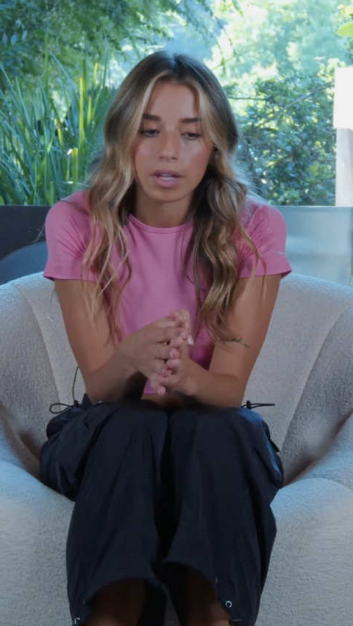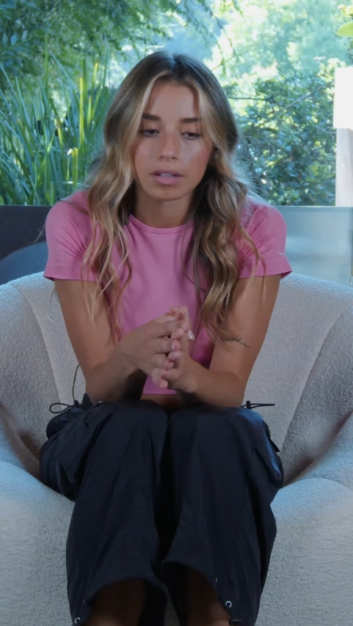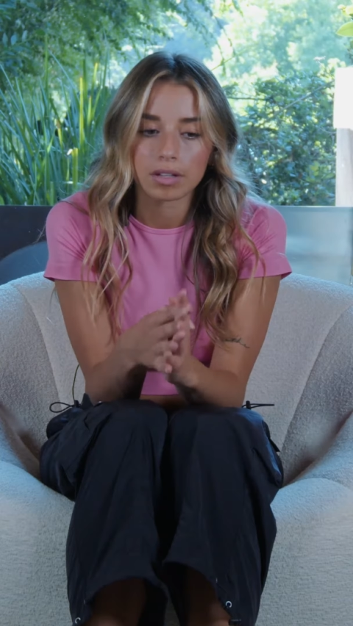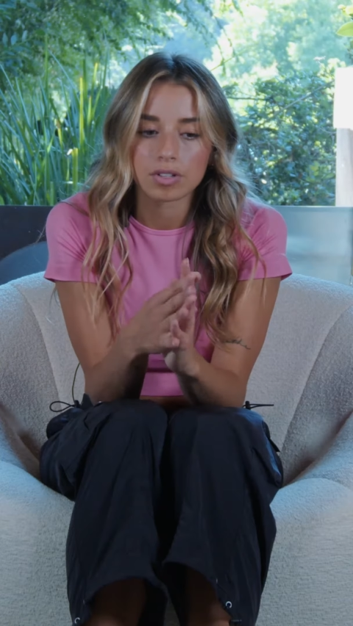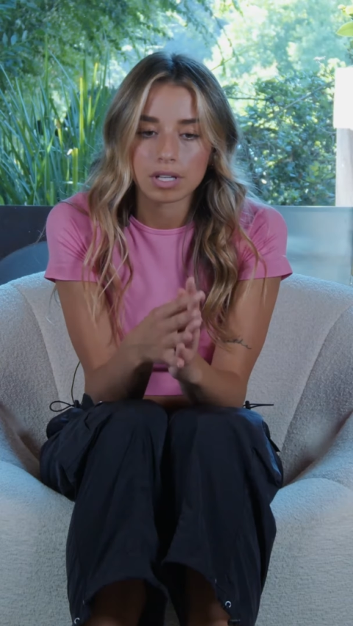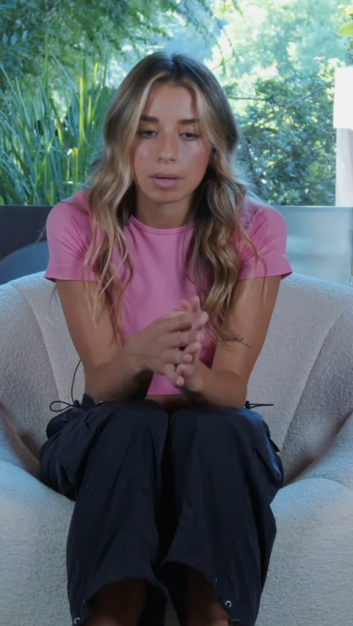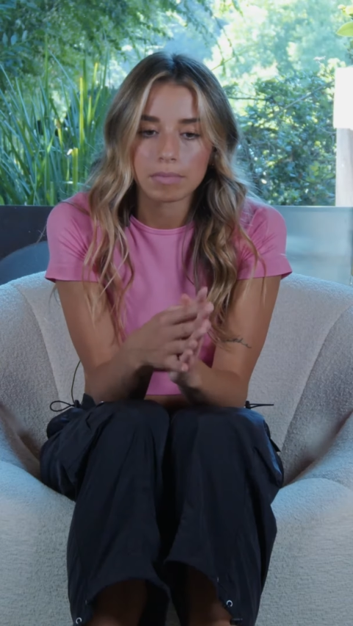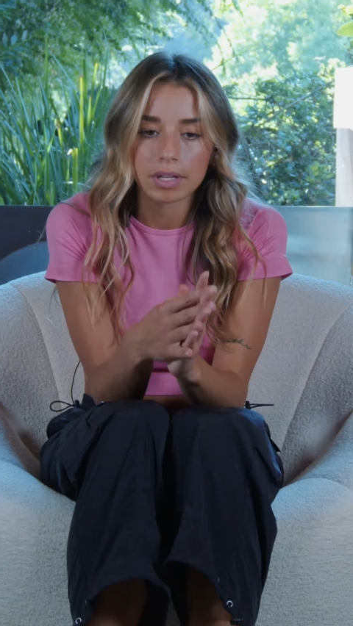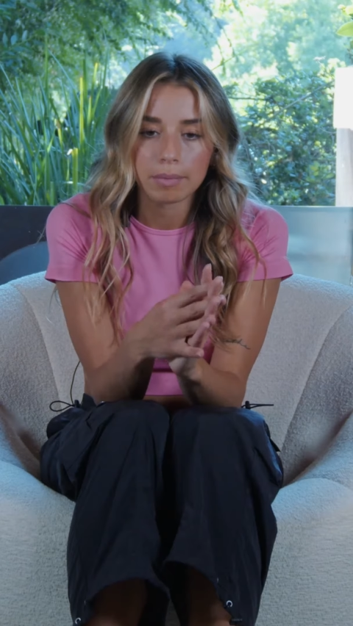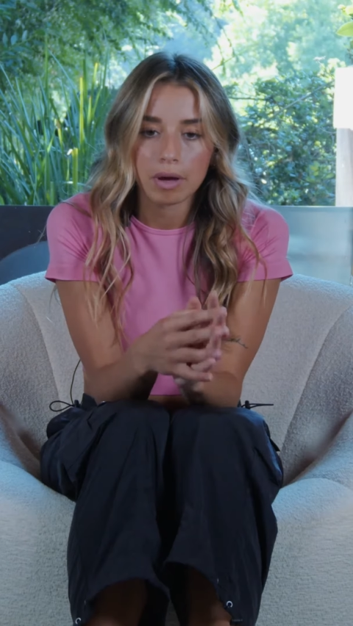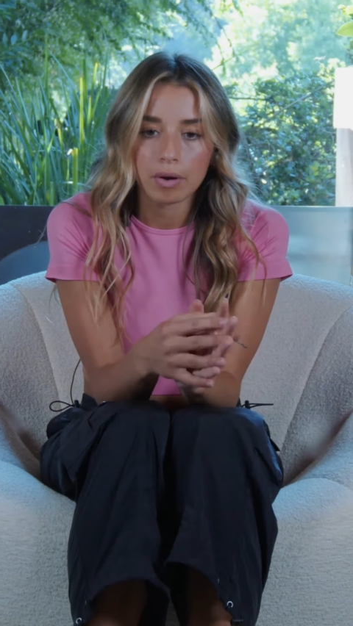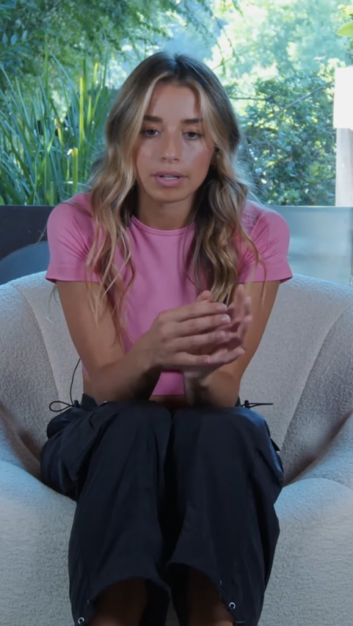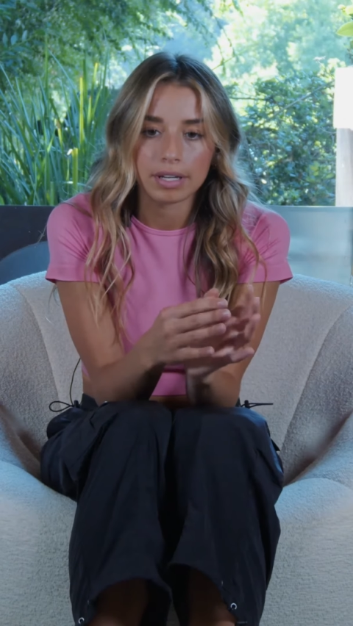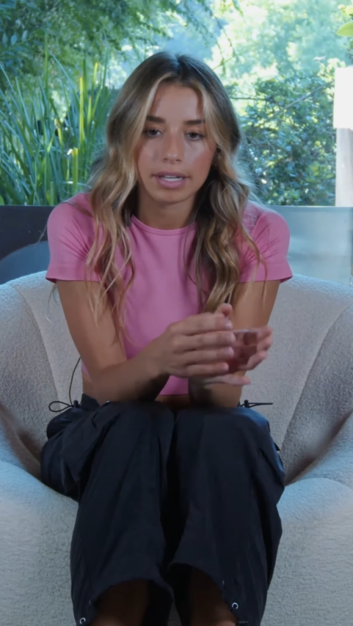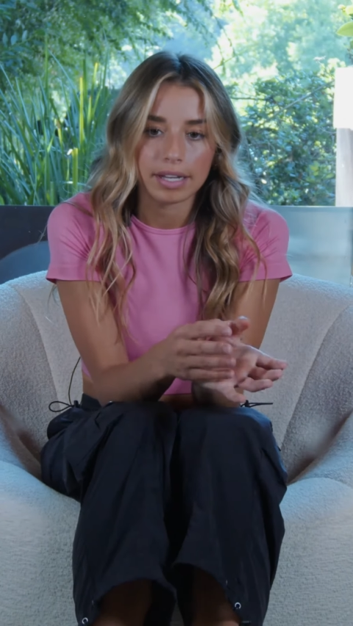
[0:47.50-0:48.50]
There's something
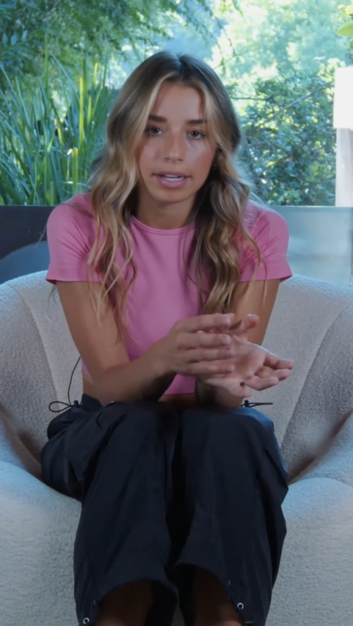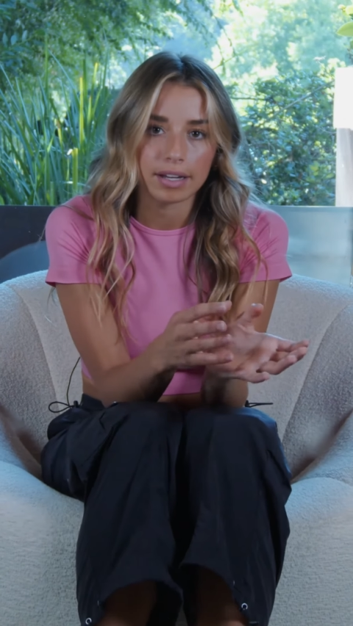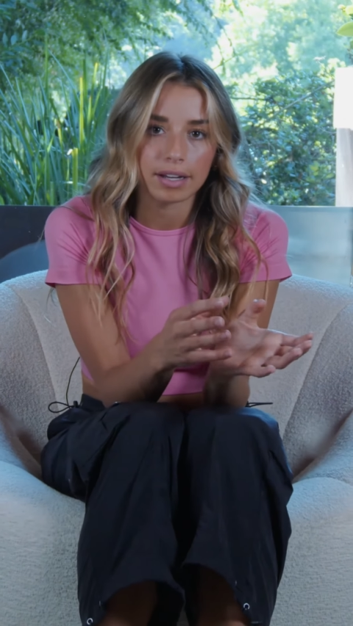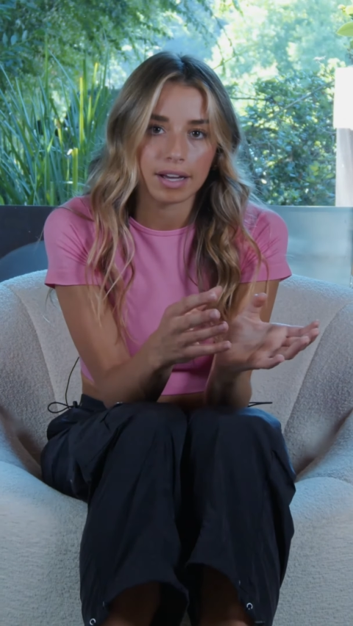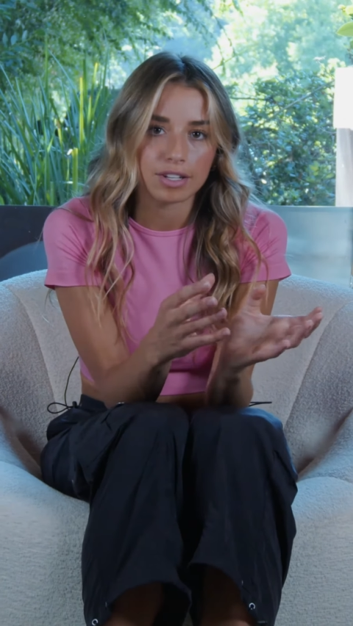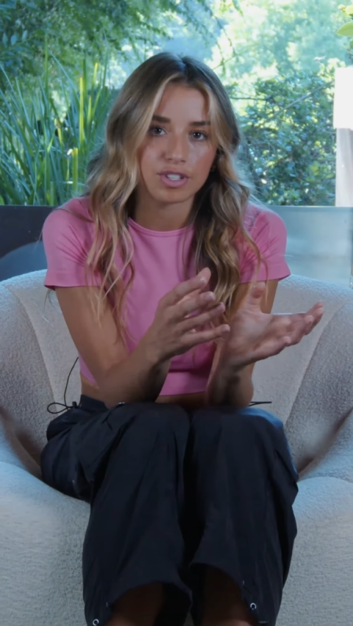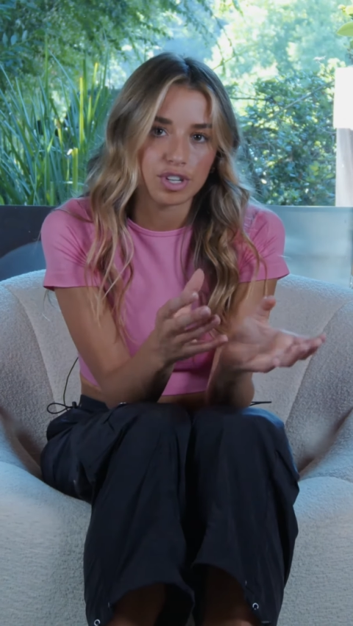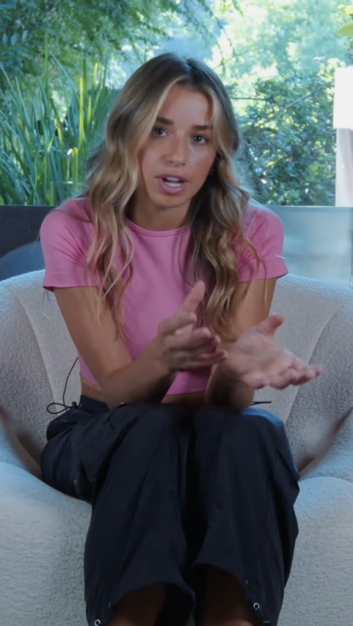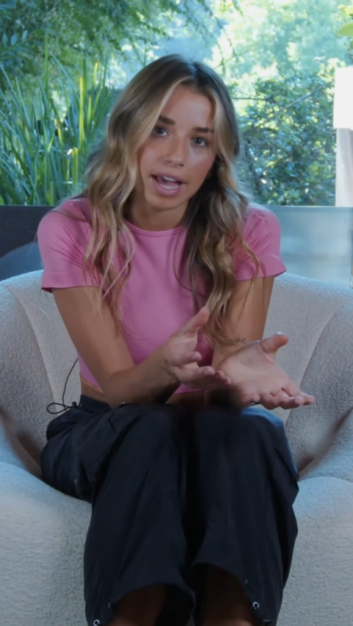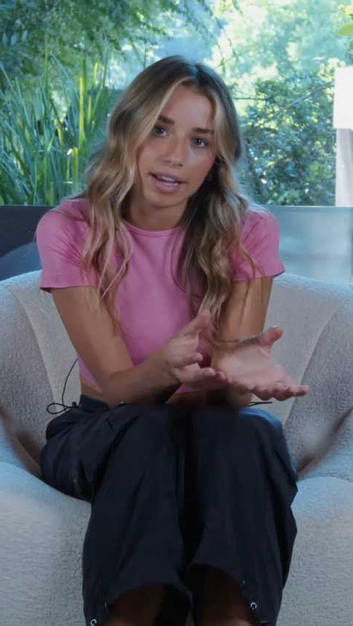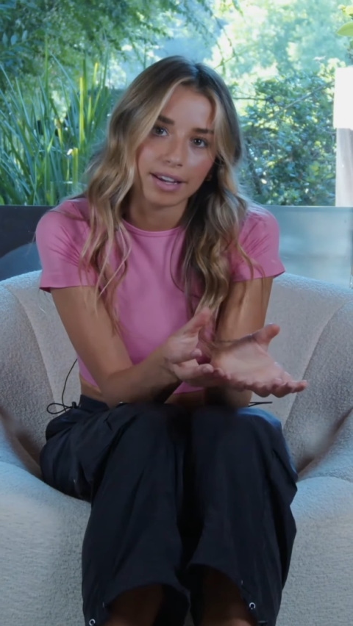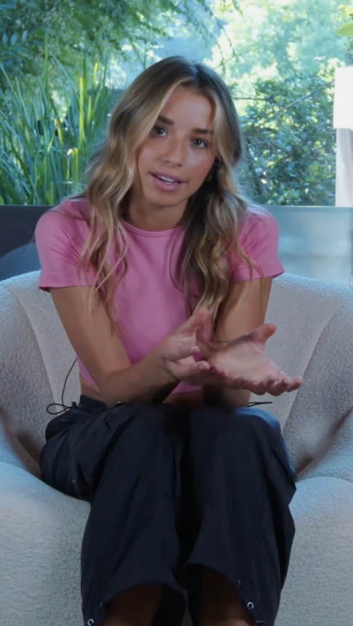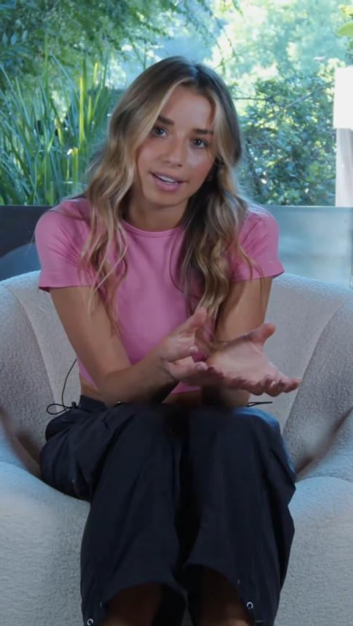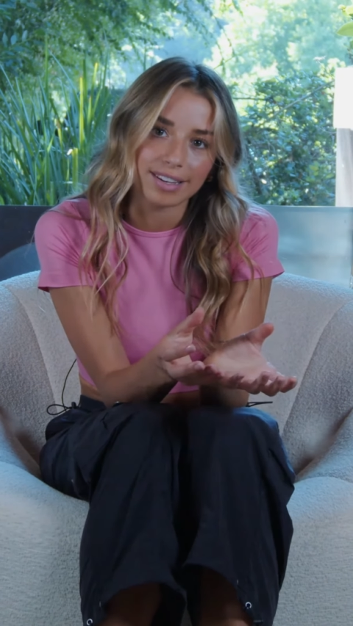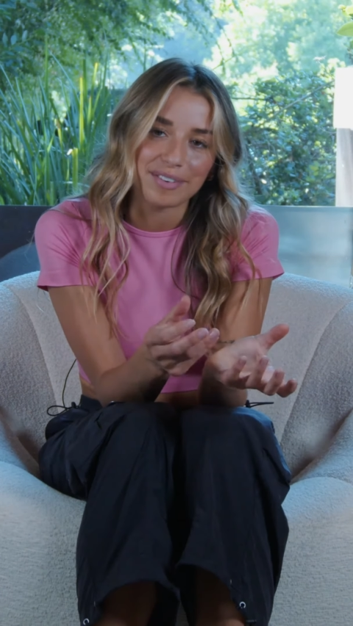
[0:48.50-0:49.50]
about getting a
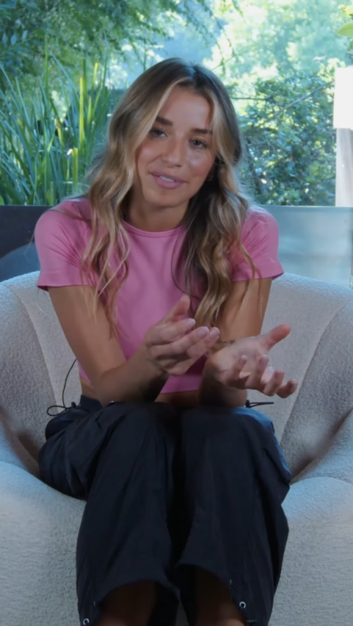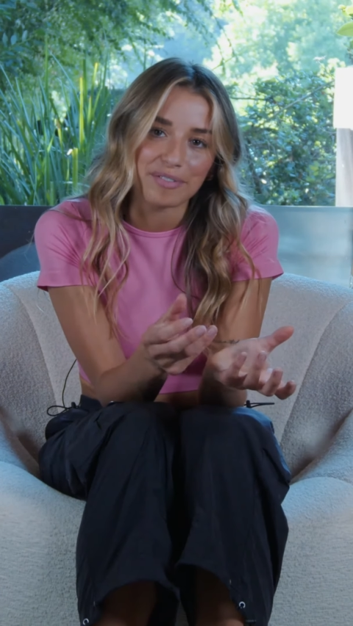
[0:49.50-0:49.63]
check